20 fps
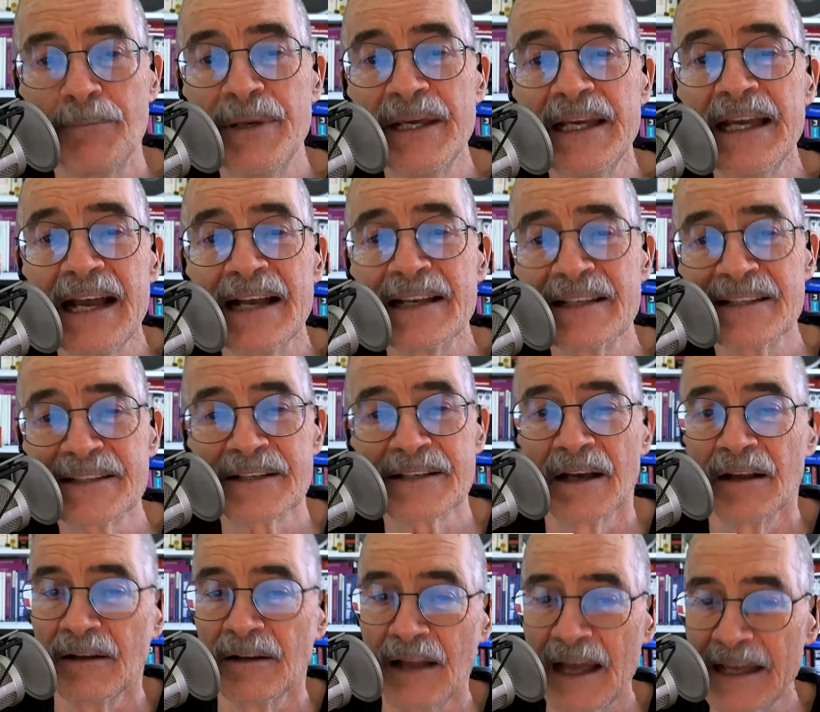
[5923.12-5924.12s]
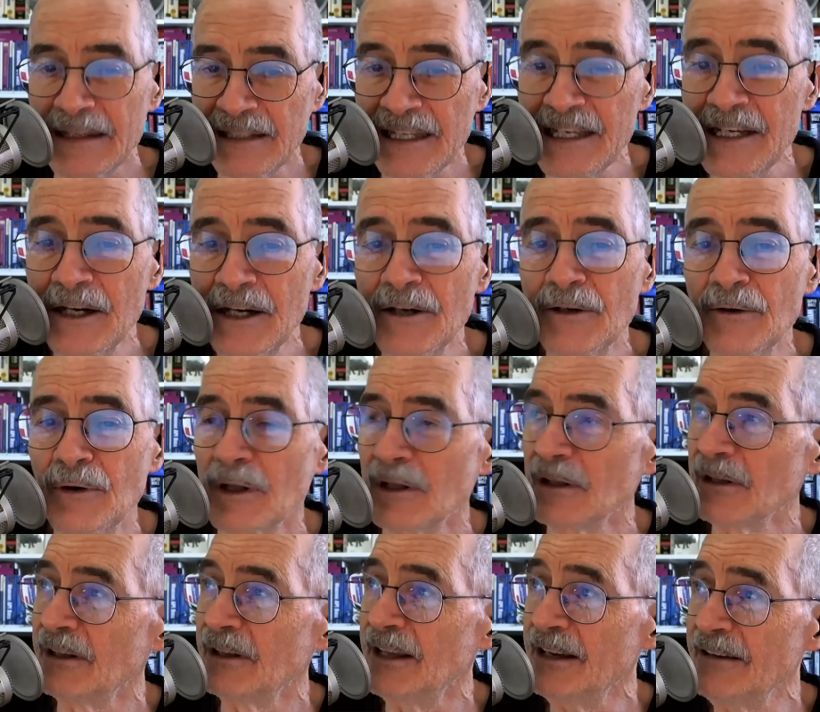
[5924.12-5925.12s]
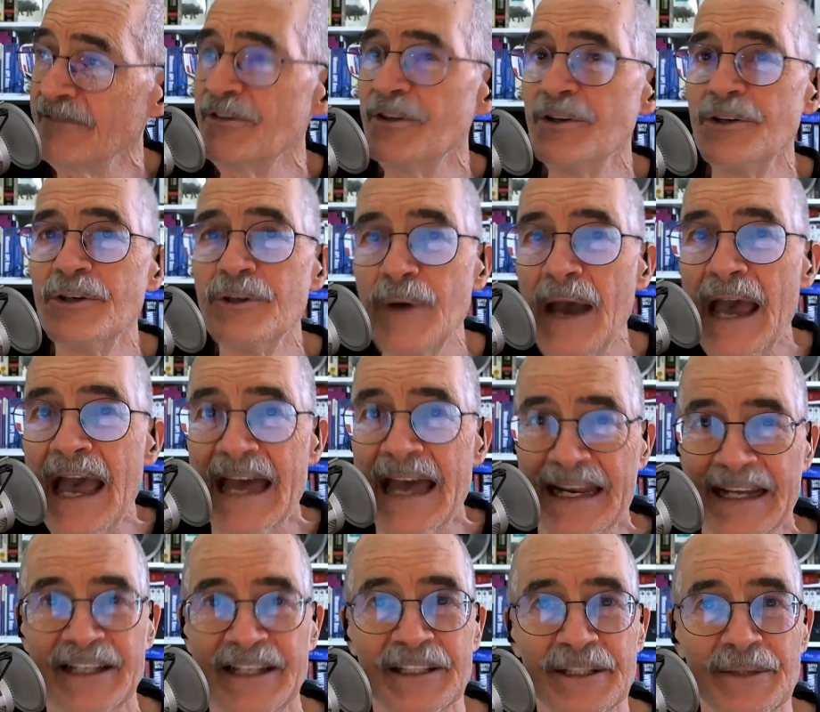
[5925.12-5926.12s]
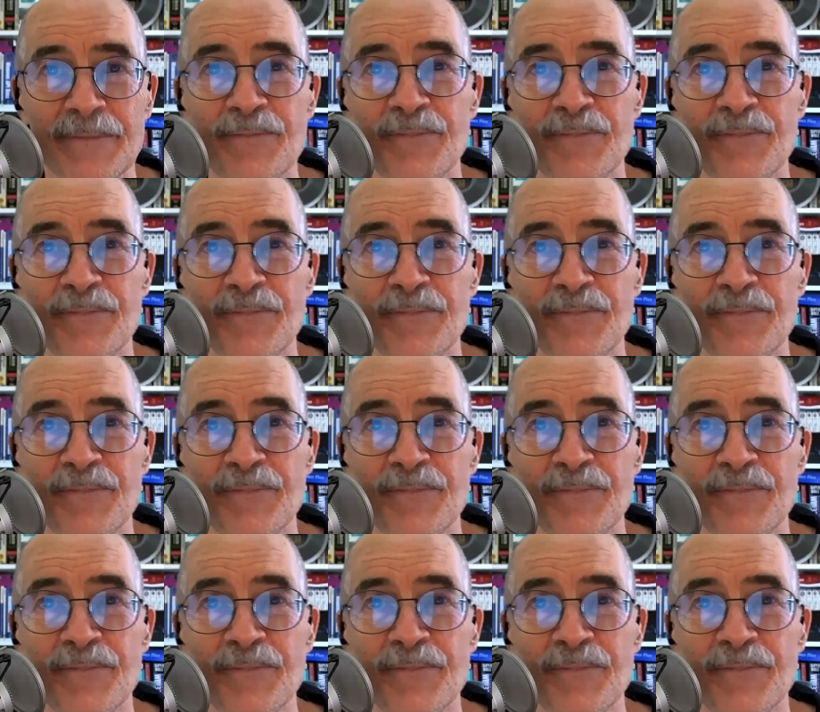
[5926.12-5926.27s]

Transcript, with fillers: P S Leo, love the new attic.